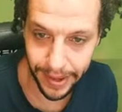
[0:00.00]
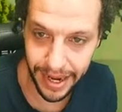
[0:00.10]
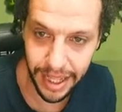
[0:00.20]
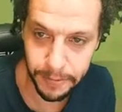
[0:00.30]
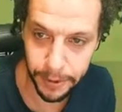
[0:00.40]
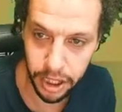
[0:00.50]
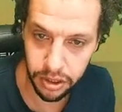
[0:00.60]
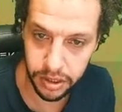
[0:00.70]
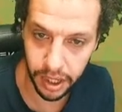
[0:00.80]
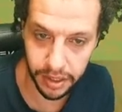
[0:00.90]
But that's pretty
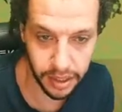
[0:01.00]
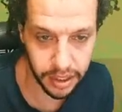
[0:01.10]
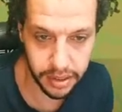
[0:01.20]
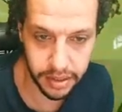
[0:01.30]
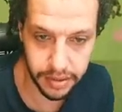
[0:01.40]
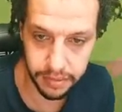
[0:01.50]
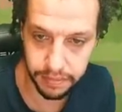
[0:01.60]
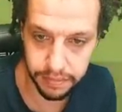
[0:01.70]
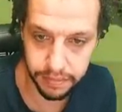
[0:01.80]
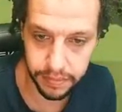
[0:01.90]
good. I think it's,
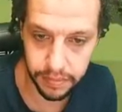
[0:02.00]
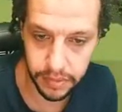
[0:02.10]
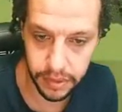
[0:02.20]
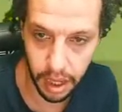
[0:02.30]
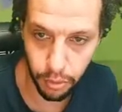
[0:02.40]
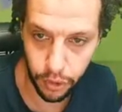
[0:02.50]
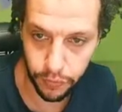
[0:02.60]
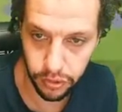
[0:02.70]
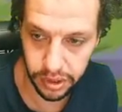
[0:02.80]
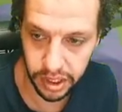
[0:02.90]
I'm
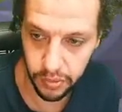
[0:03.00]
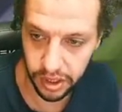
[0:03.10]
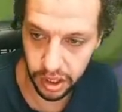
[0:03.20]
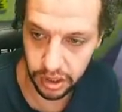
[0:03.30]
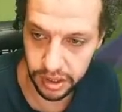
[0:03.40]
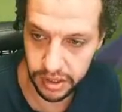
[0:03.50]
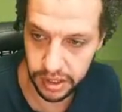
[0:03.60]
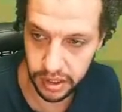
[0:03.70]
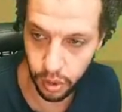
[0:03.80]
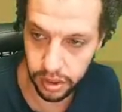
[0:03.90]
looking forward to see what 1960,